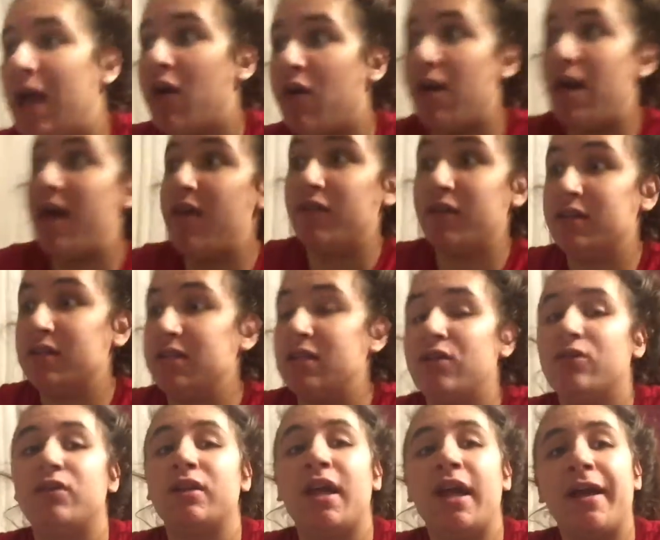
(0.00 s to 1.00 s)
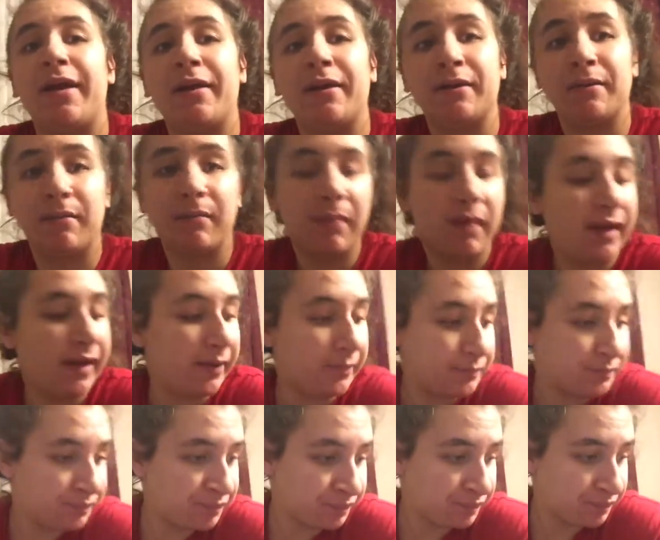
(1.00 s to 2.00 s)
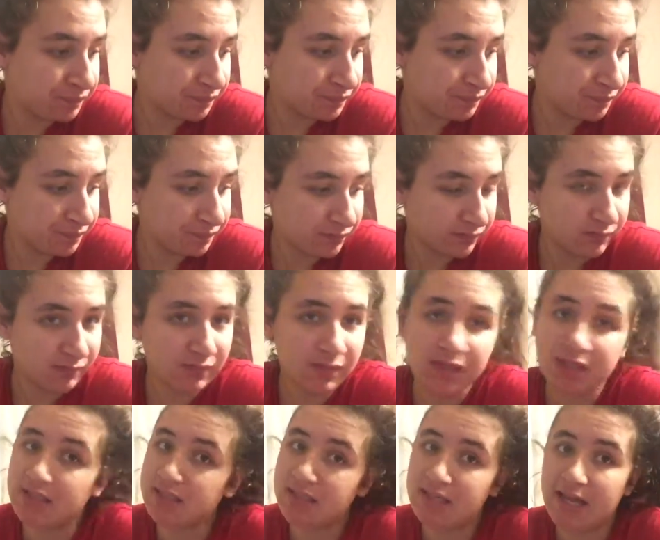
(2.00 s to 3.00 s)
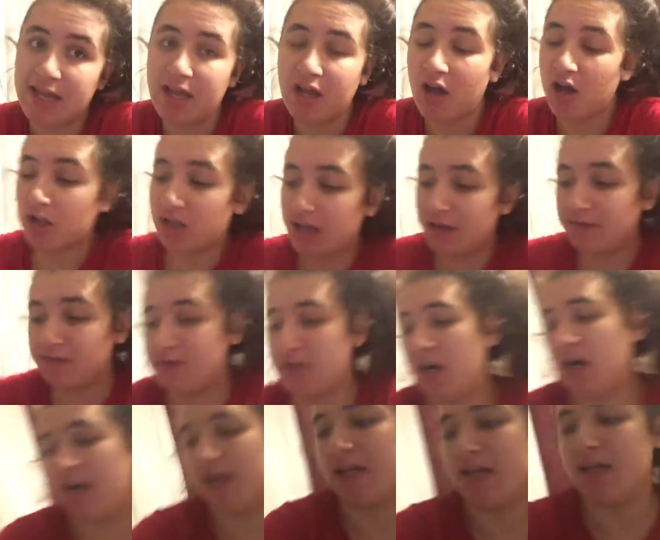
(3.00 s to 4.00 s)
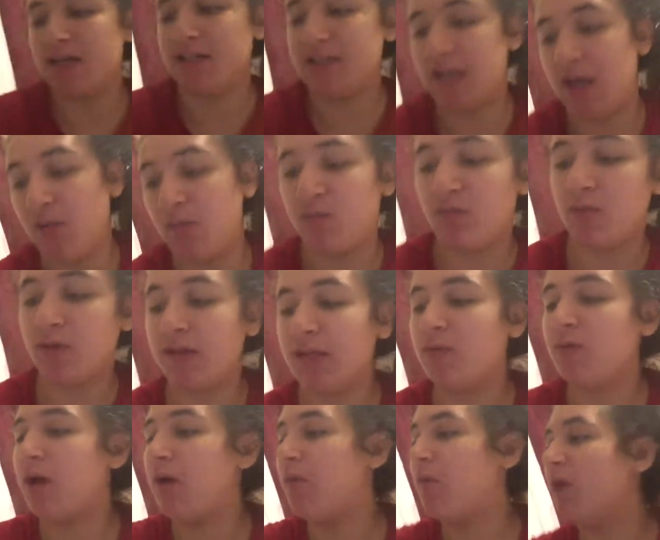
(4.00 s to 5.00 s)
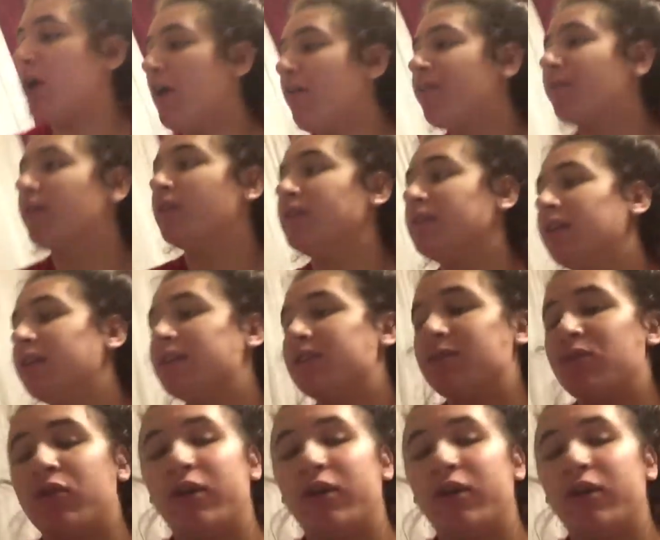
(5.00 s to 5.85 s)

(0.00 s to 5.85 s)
out every single day. But Today all I've done is I really I woke up first thing this